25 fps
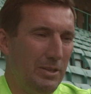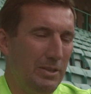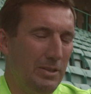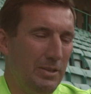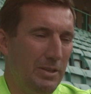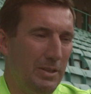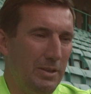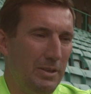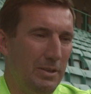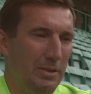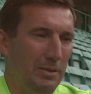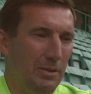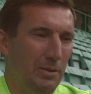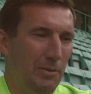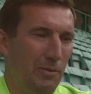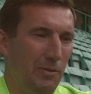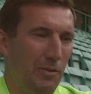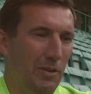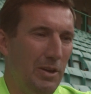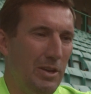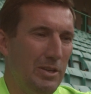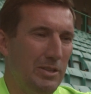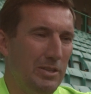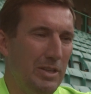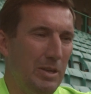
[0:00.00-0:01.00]
is the
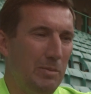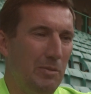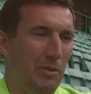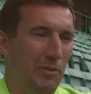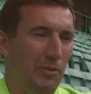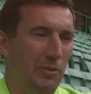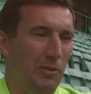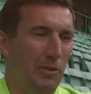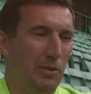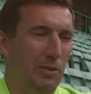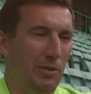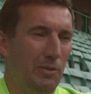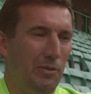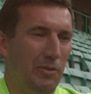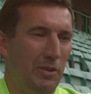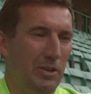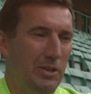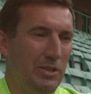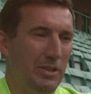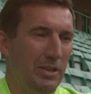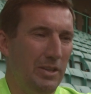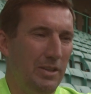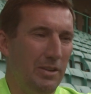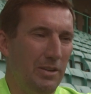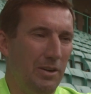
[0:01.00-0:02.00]
first day before
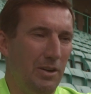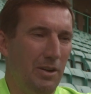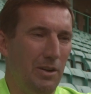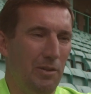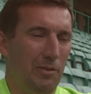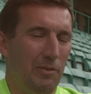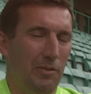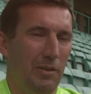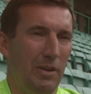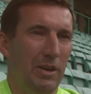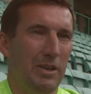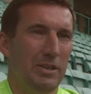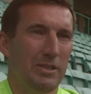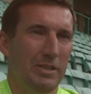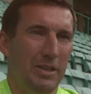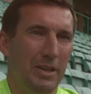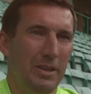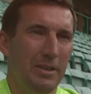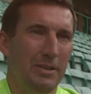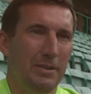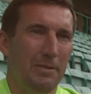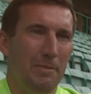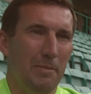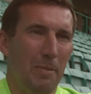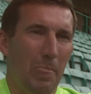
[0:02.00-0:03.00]
officially our first
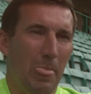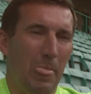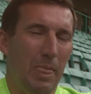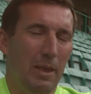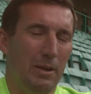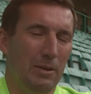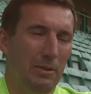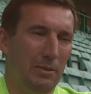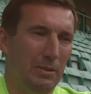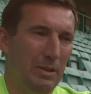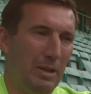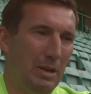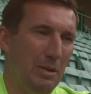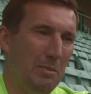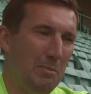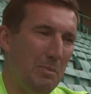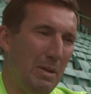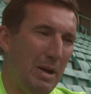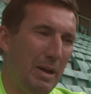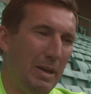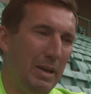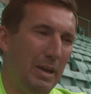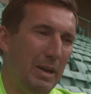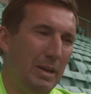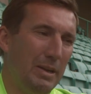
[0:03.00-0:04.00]
day that I'm
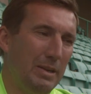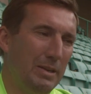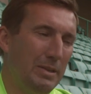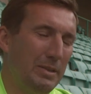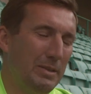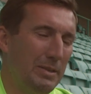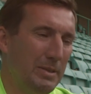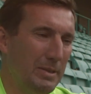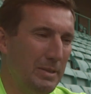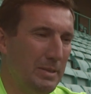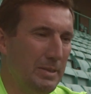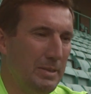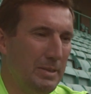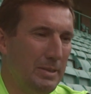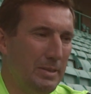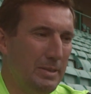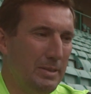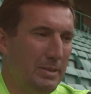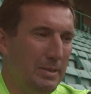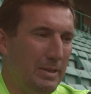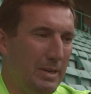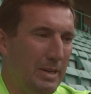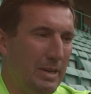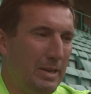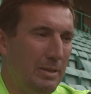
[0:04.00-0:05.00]
back in, and
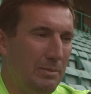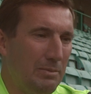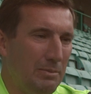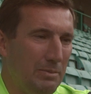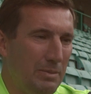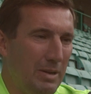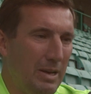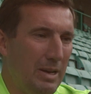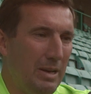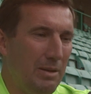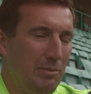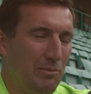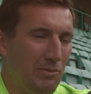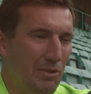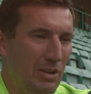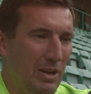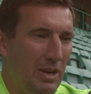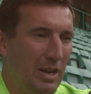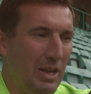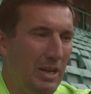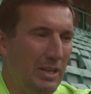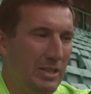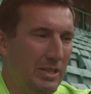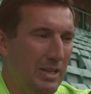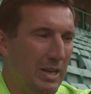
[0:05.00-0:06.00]
I'm
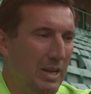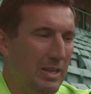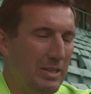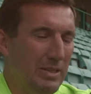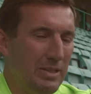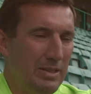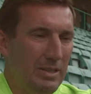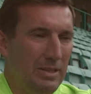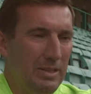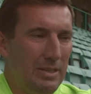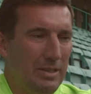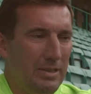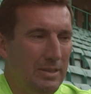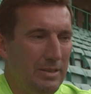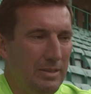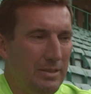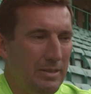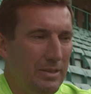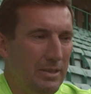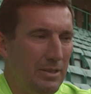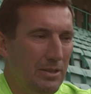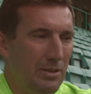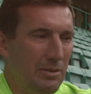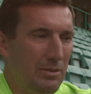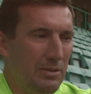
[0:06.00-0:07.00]
really excited, and
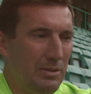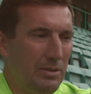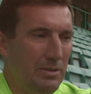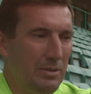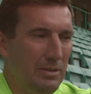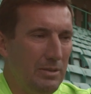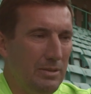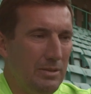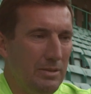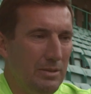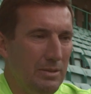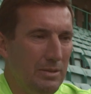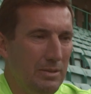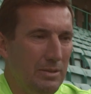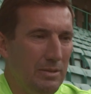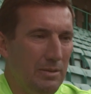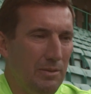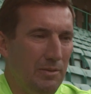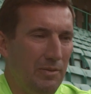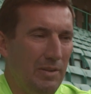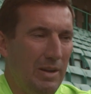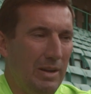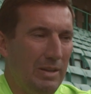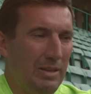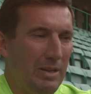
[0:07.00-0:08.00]
you know, and
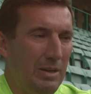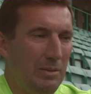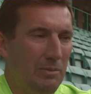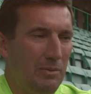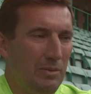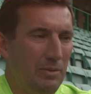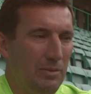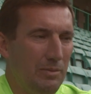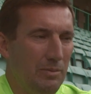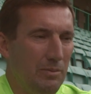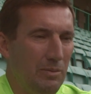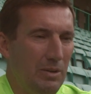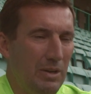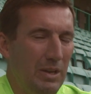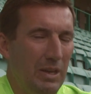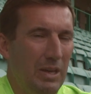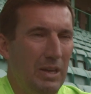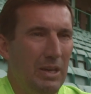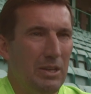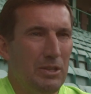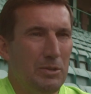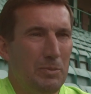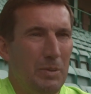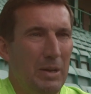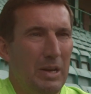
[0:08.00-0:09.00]
the fact that we're
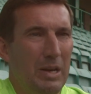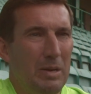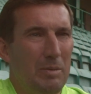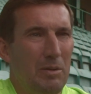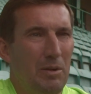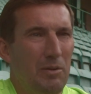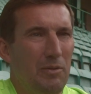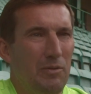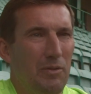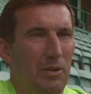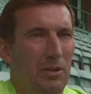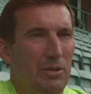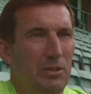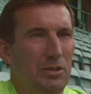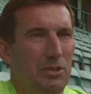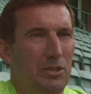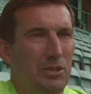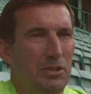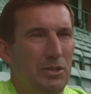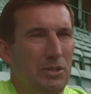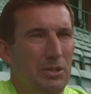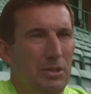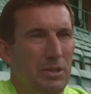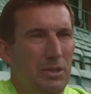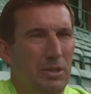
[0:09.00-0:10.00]
here speaking about
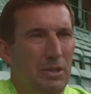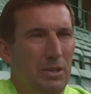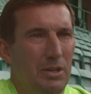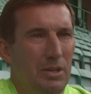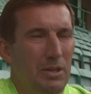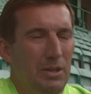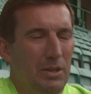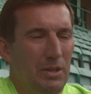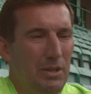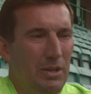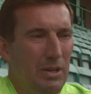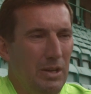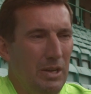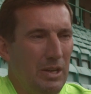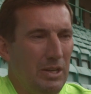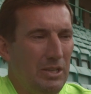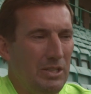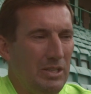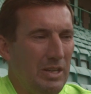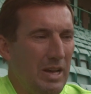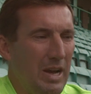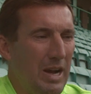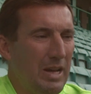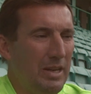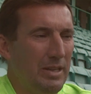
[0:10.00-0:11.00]
Font's
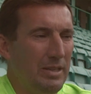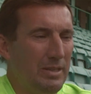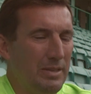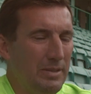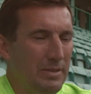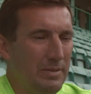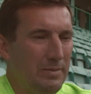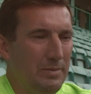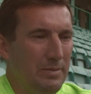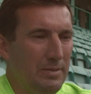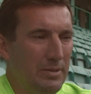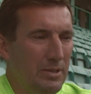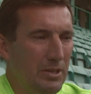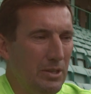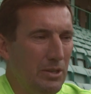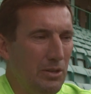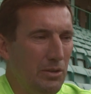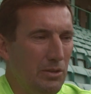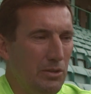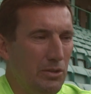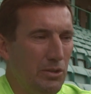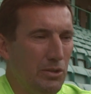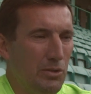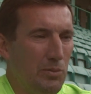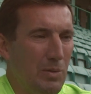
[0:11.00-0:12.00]
signing, you
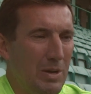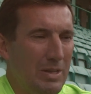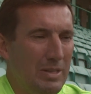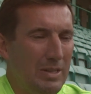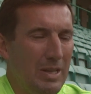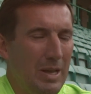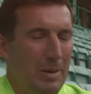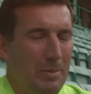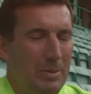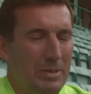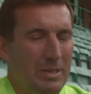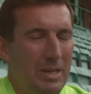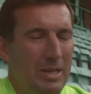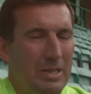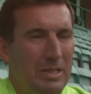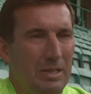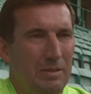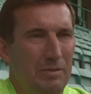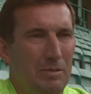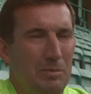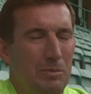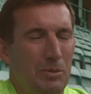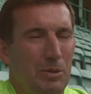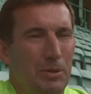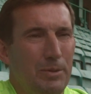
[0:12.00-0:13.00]
know, just whets the appetite
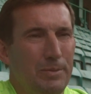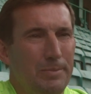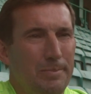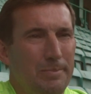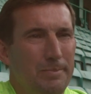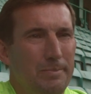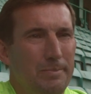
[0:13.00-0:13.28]
even more.